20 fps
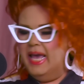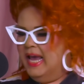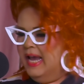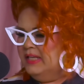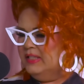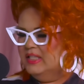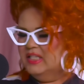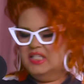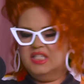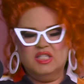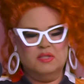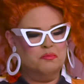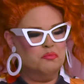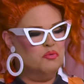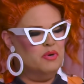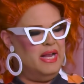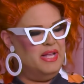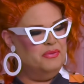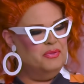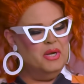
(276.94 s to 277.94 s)
and
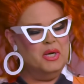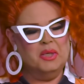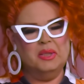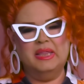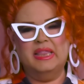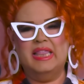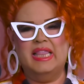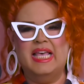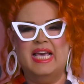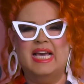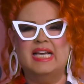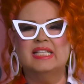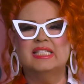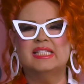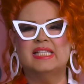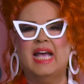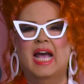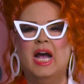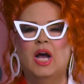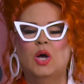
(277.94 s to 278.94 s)
spread their
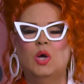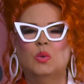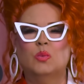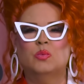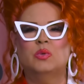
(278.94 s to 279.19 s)
legs out